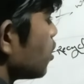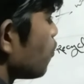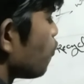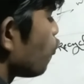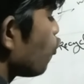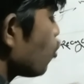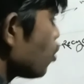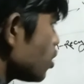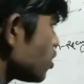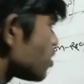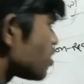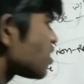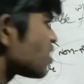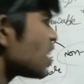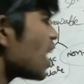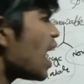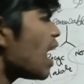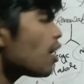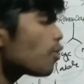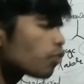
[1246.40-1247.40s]
The
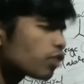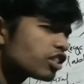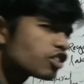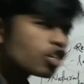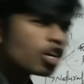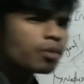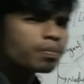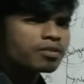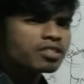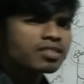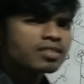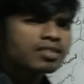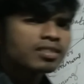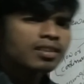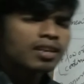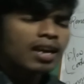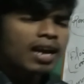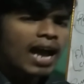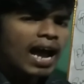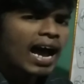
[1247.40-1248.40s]
forests are reserves
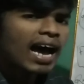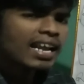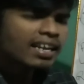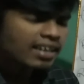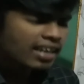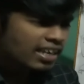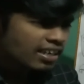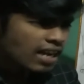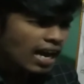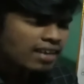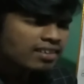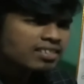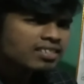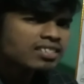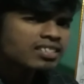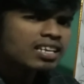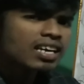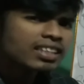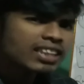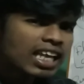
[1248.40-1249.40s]
and it
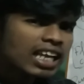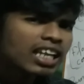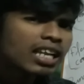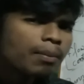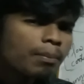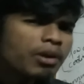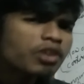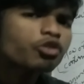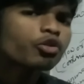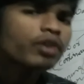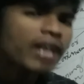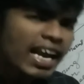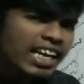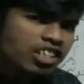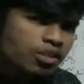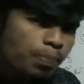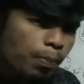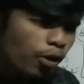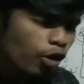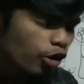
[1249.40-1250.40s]
has the limited
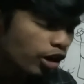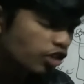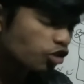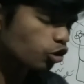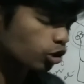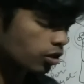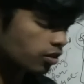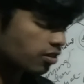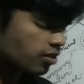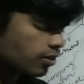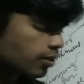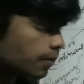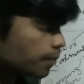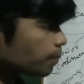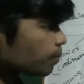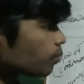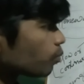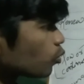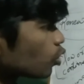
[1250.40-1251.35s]
explorations.